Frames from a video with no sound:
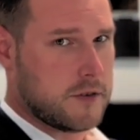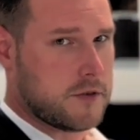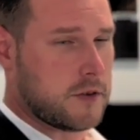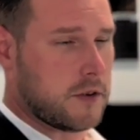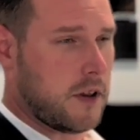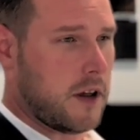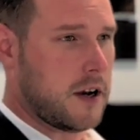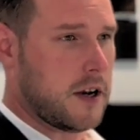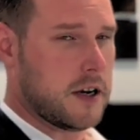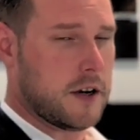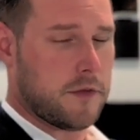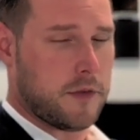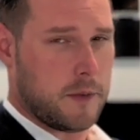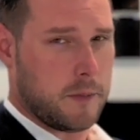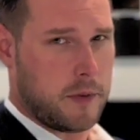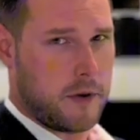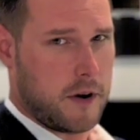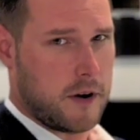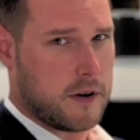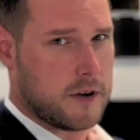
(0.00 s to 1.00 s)
So a lot of
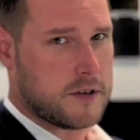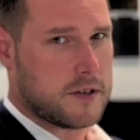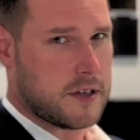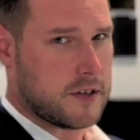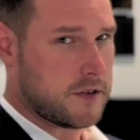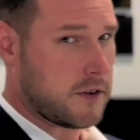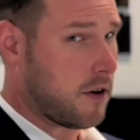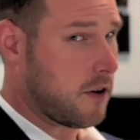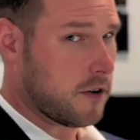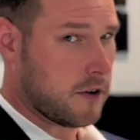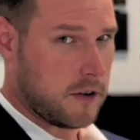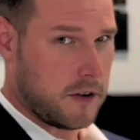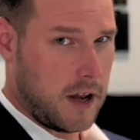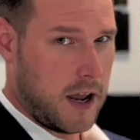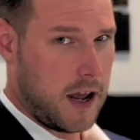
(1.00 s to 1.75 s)
different parts that's harder to